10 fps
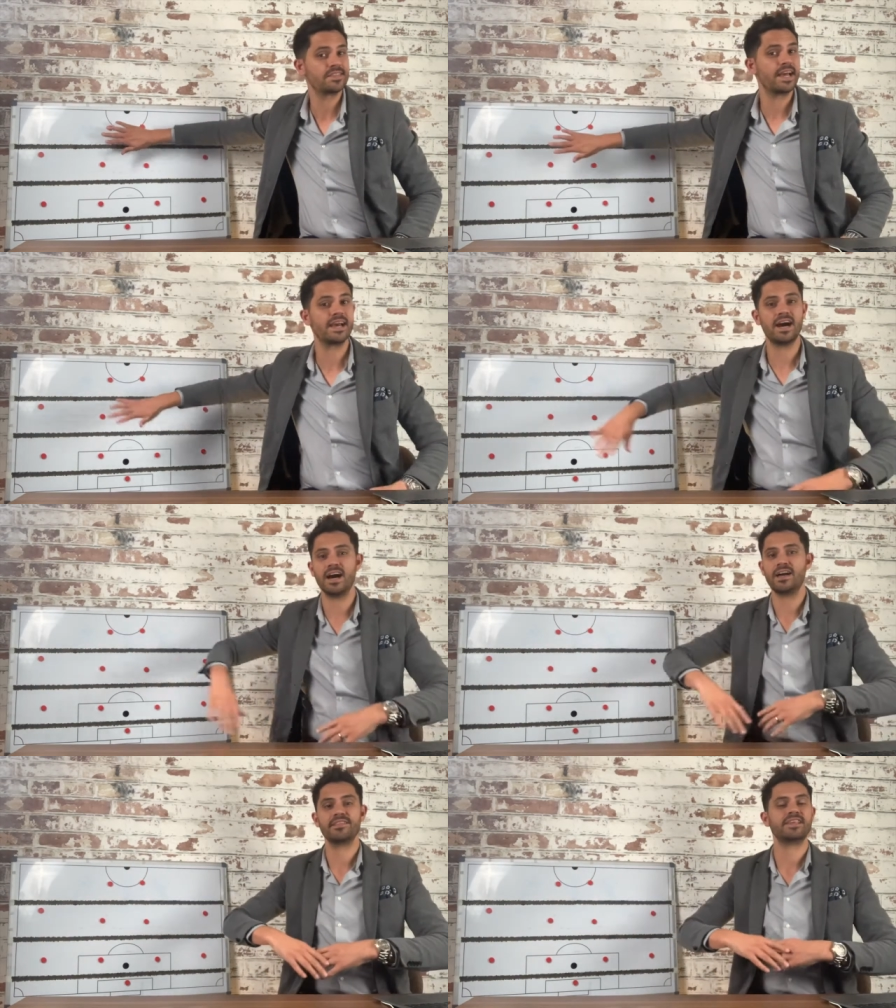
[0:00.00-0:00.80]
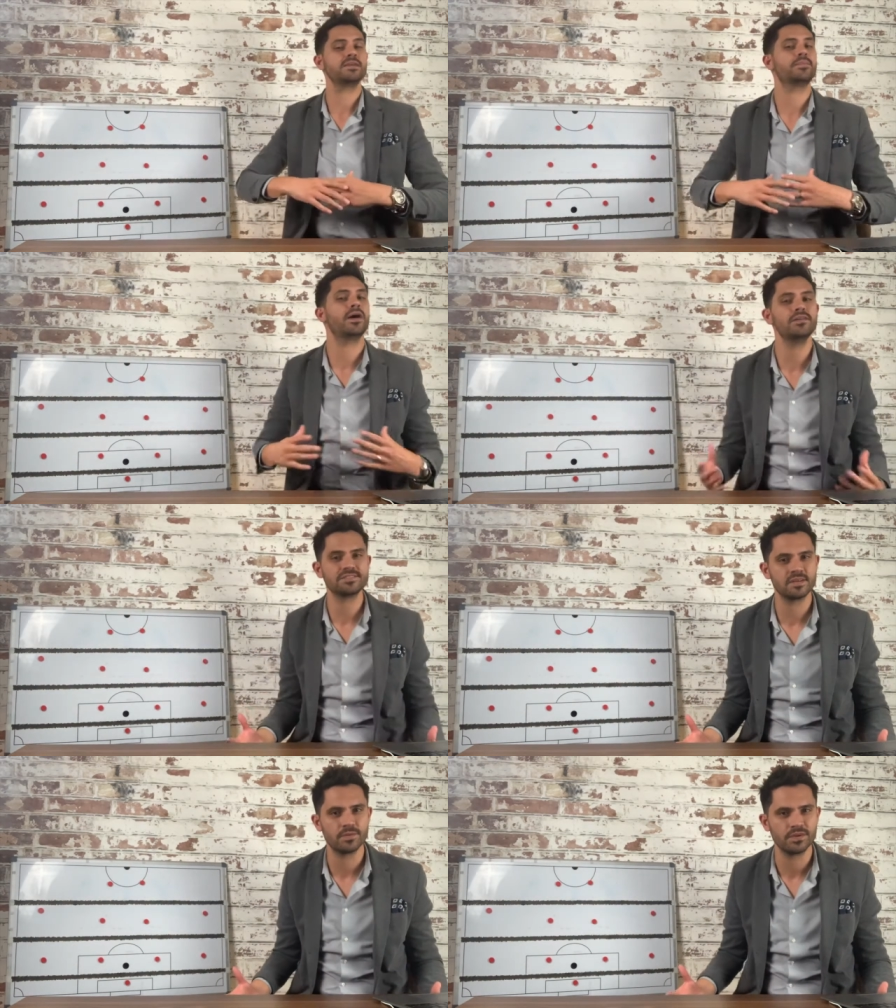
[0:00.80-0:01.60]
They are the
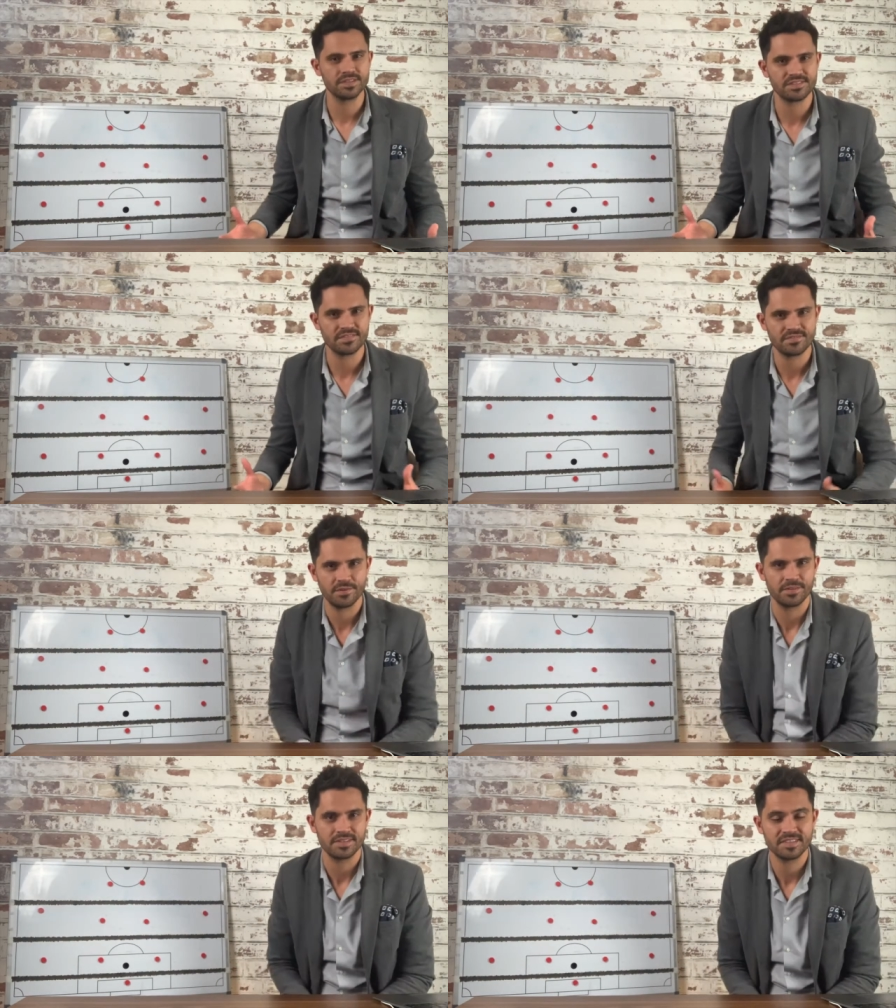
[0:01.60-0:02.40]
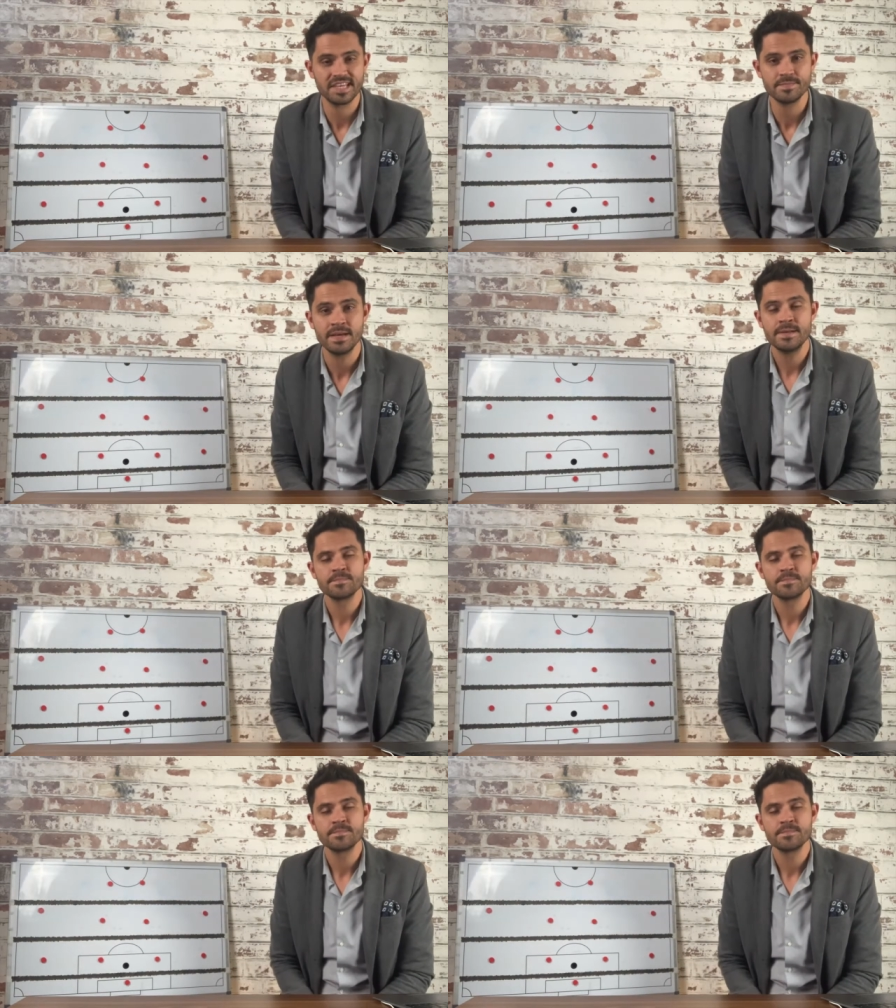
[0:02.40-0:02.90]
poster boys for the team,